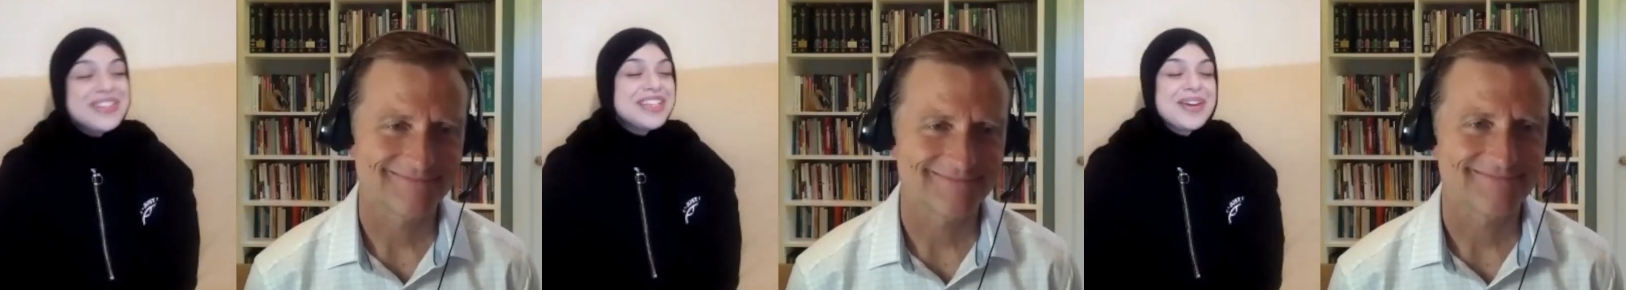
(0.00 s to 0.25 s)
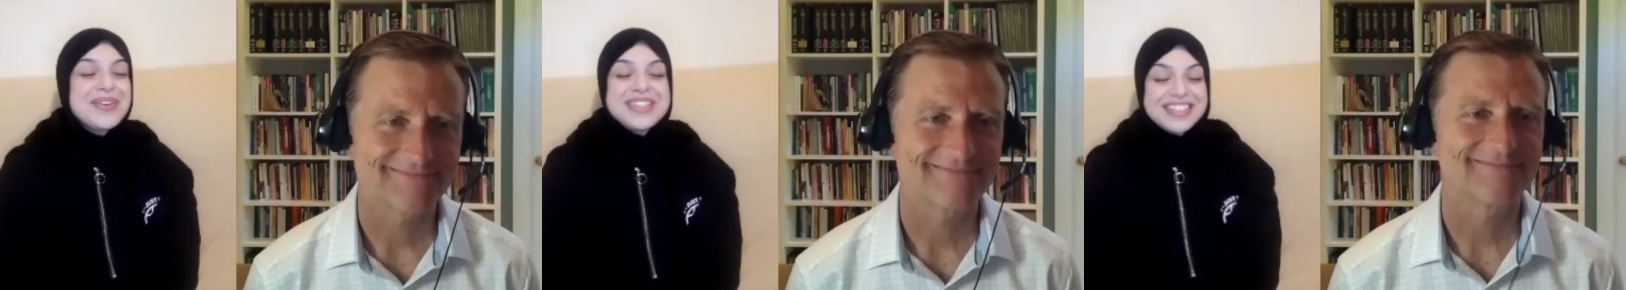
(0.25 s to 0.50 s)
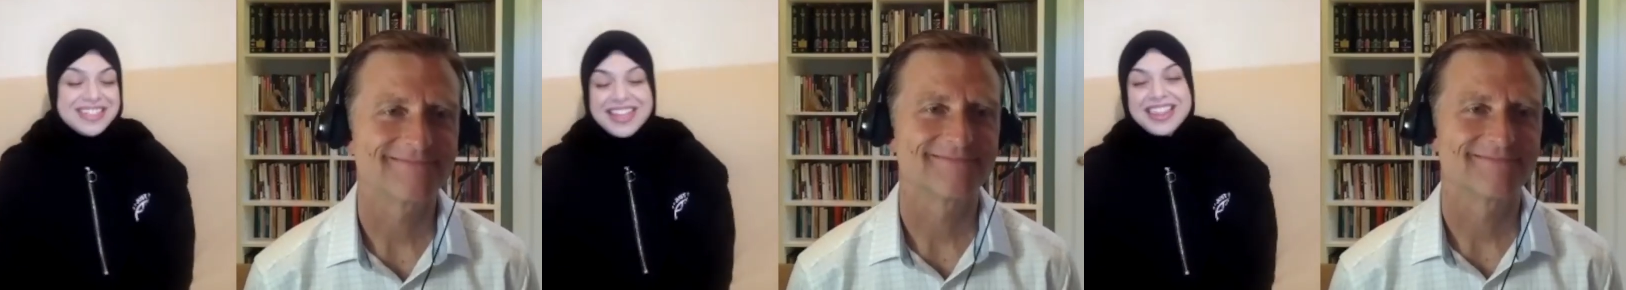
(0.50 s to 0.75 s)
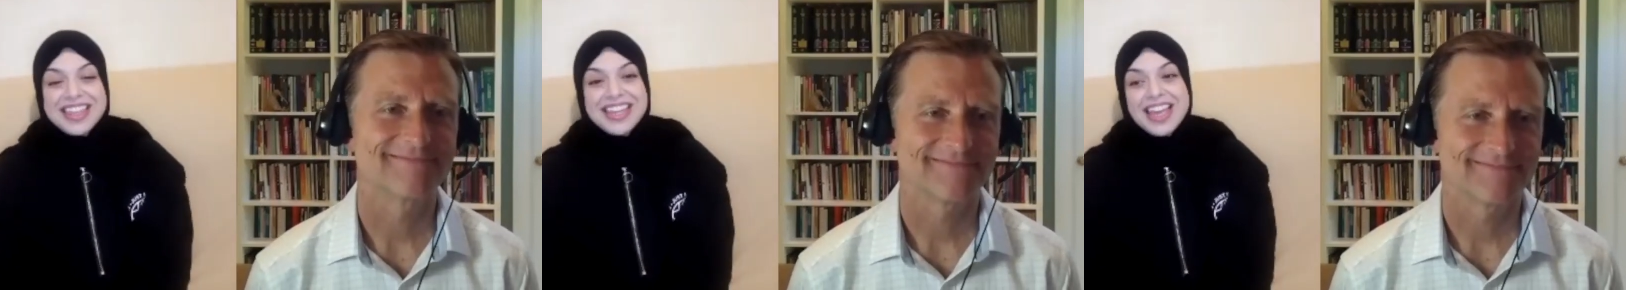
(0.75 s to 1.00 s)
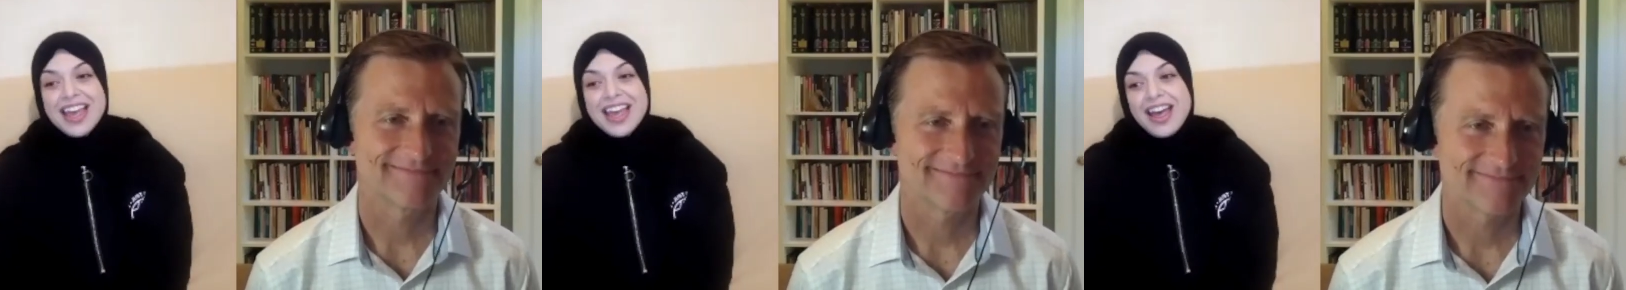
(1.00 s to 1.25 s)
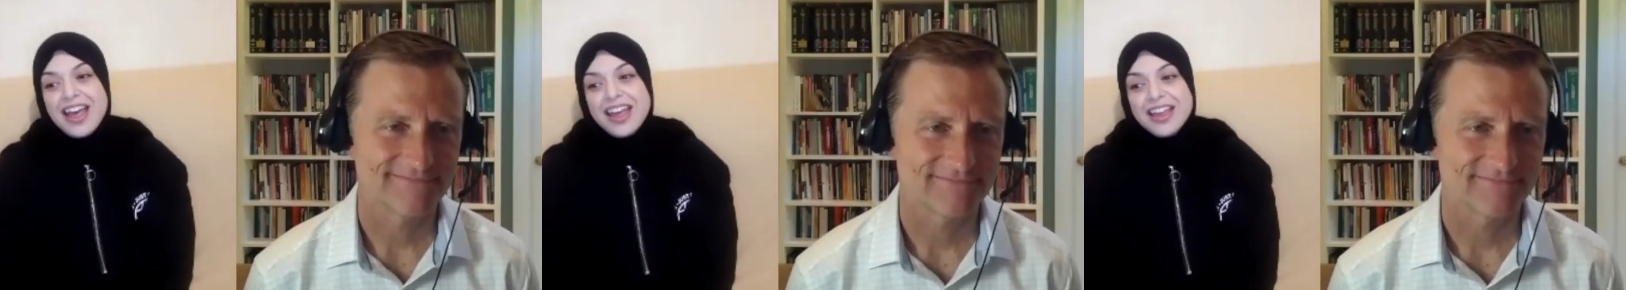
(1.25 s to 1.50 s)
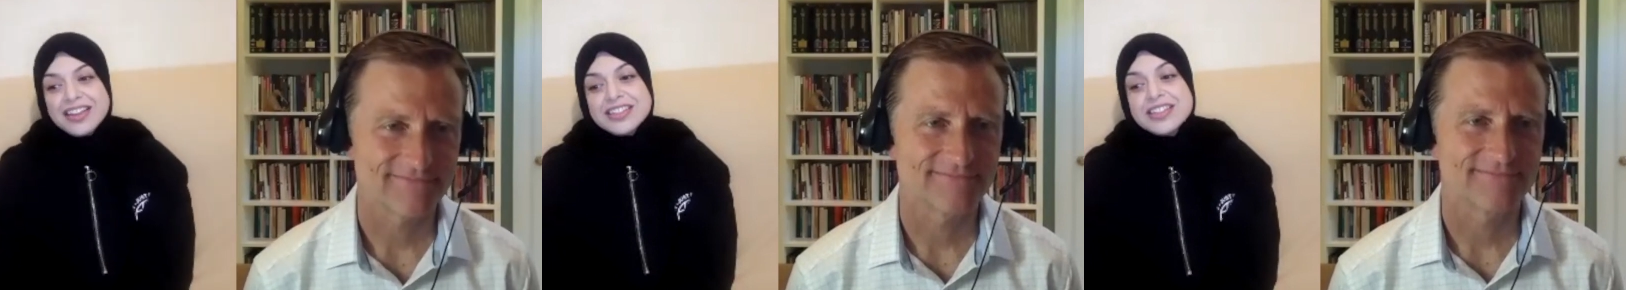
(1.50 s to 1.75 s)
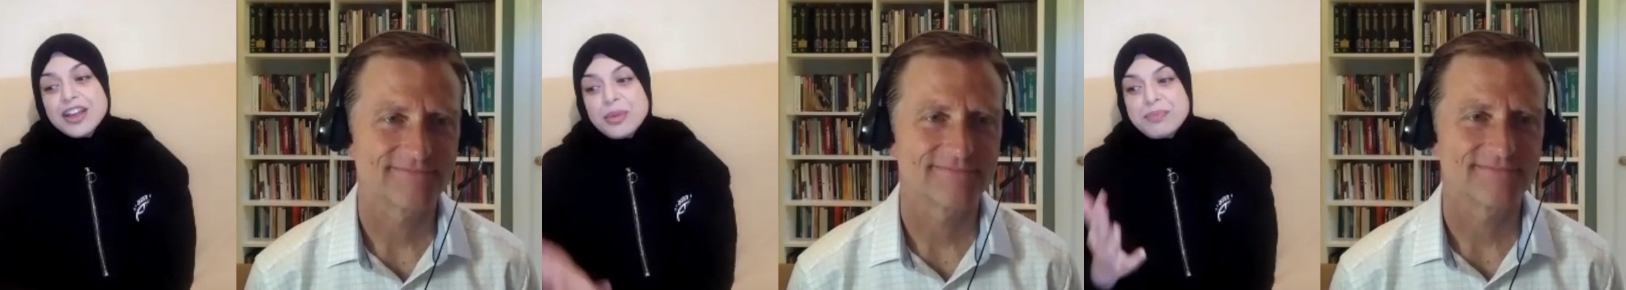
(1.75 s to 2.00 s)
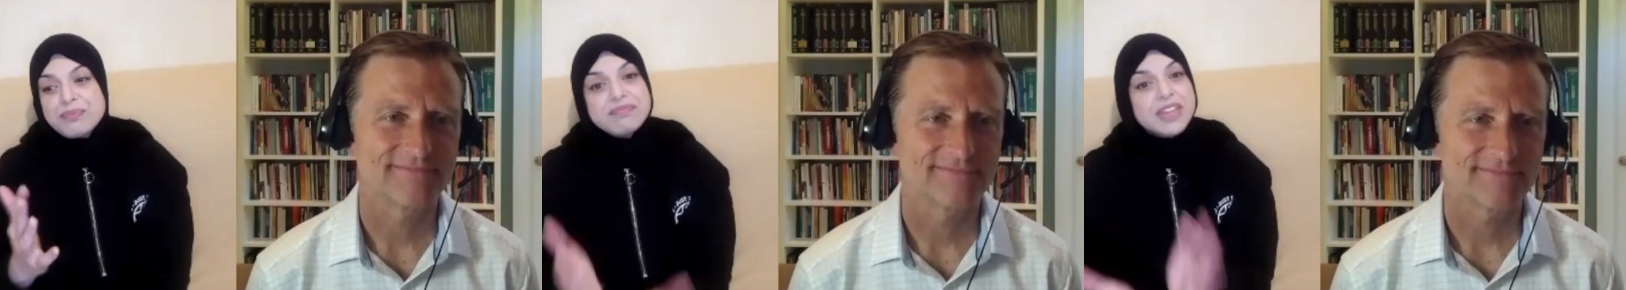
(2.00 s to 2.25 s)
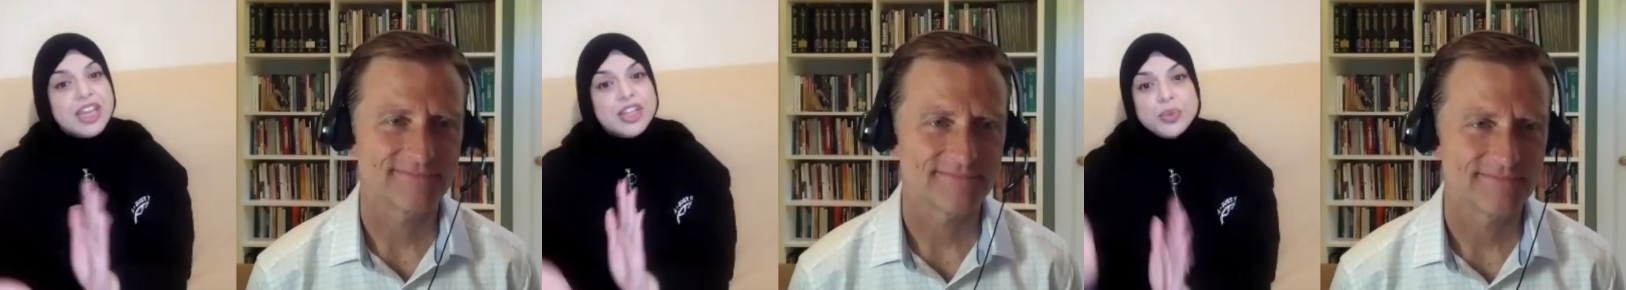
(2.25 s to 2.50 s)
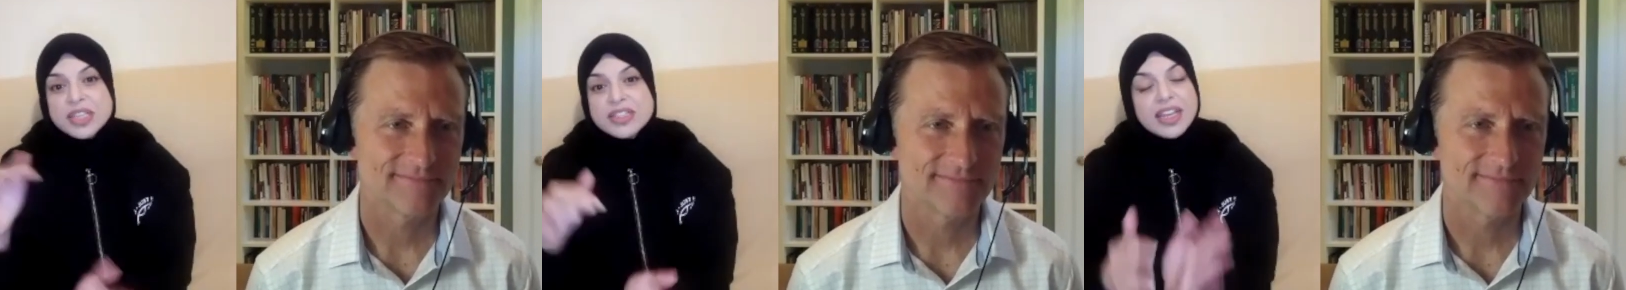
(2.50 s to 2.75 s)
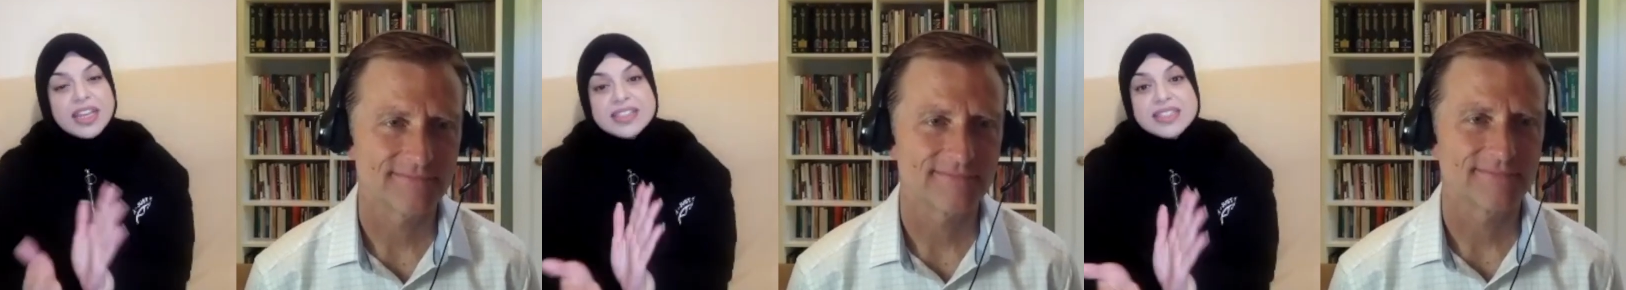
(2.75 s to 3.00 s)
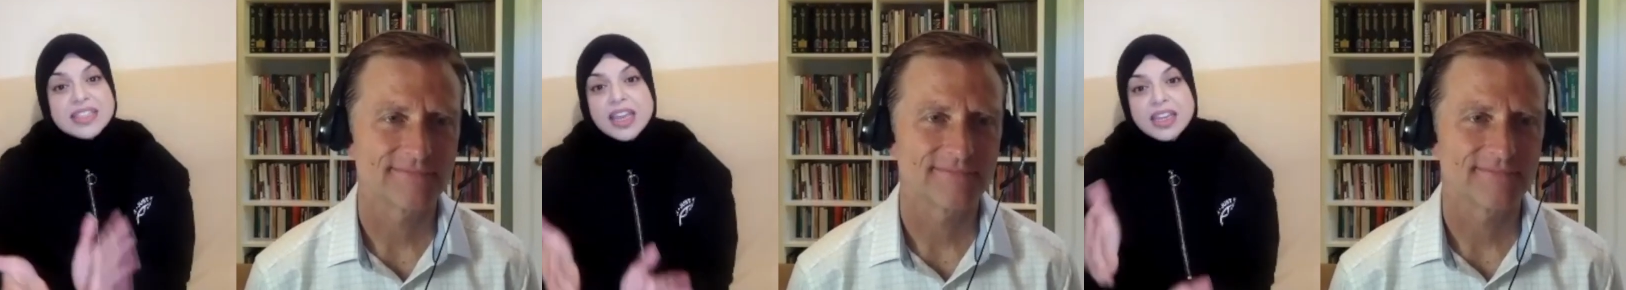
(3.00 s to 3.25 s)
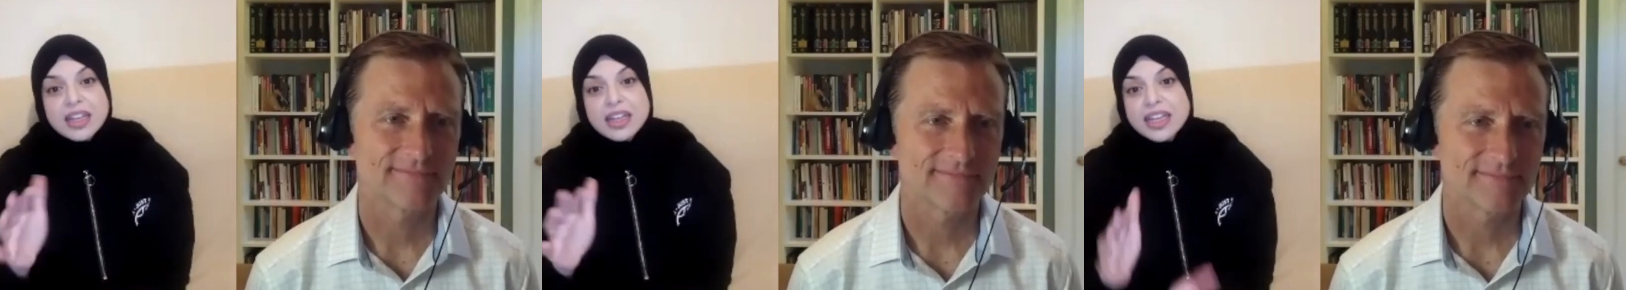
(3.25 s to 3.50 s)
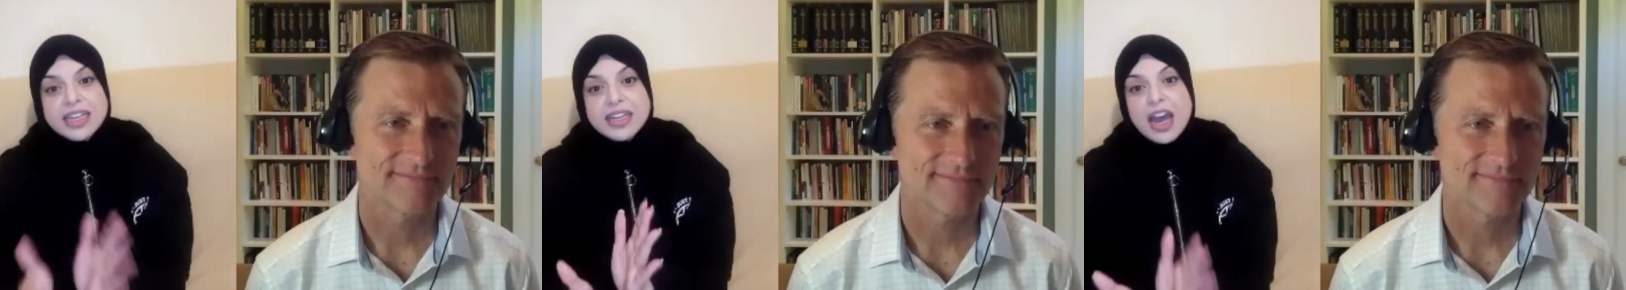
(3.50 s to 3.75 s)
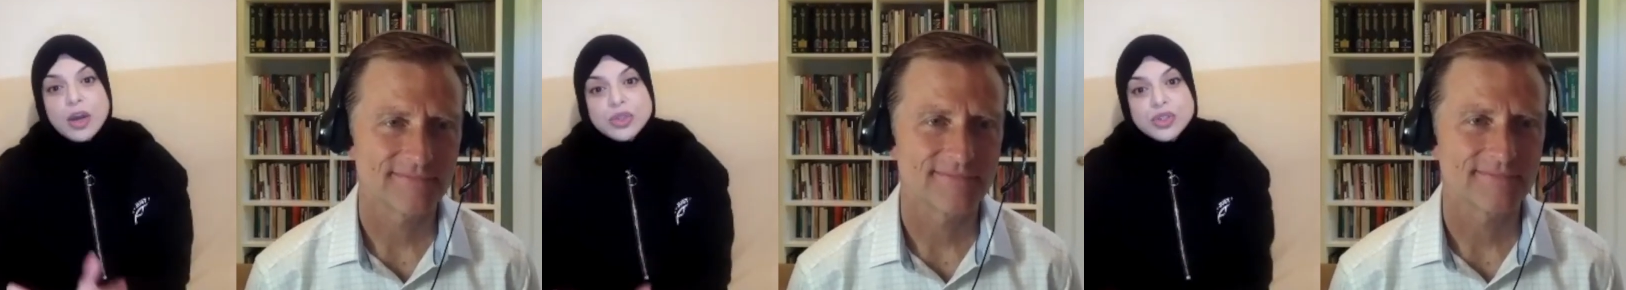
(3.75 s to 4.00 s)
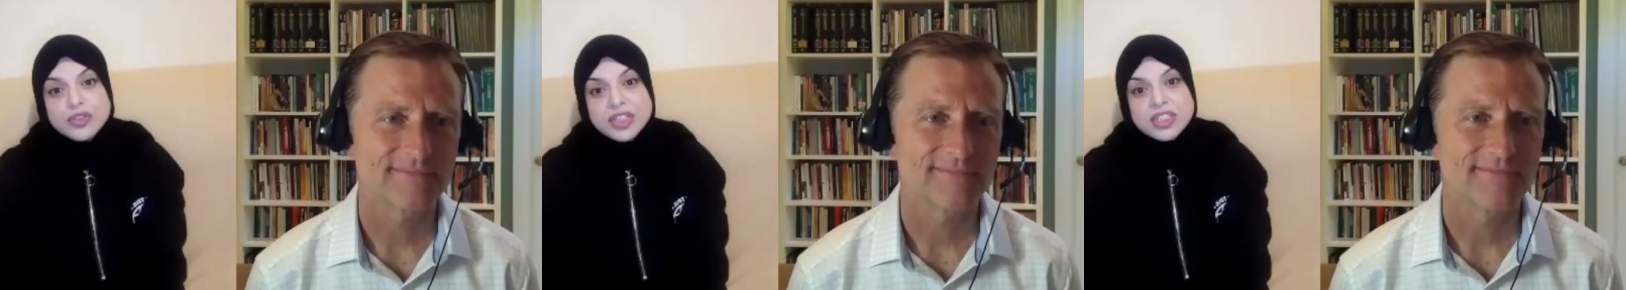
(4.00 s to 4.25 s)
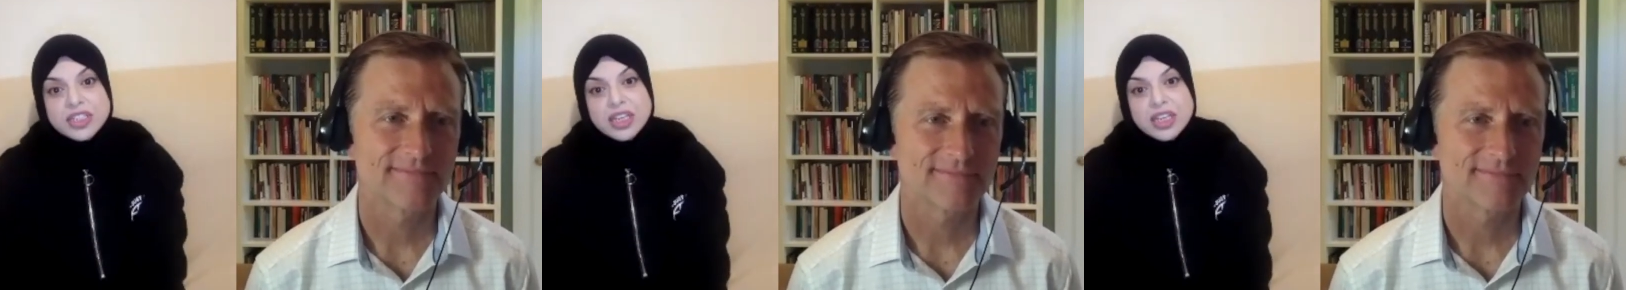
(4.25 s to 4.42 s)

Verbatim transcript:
Speaker 1: I was nothing, and it was like a cycle in and out of it.